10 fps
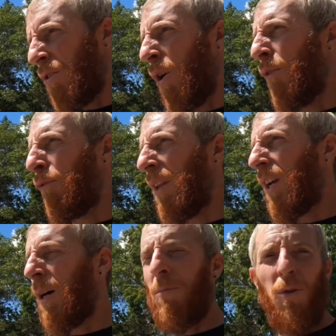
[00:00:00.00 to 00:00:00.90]
So hopefully it
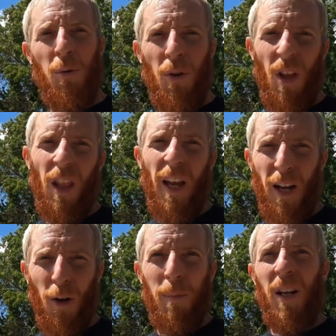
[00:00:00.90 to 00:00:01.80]
comes sooner than
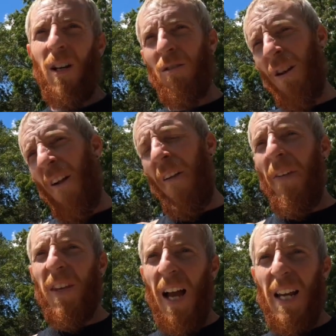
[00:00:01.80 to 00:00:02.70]
later, because
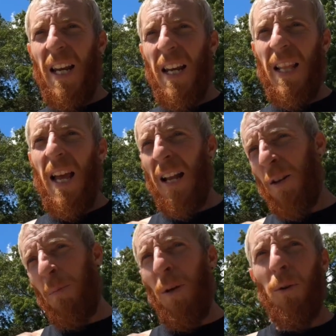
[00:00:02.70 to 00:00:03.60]
kind of need that
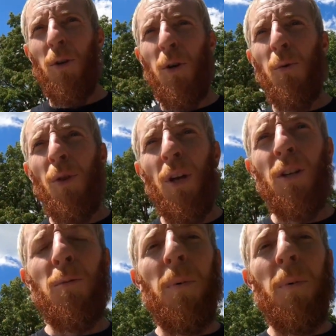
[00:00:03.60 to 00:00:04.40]
to be able to do things.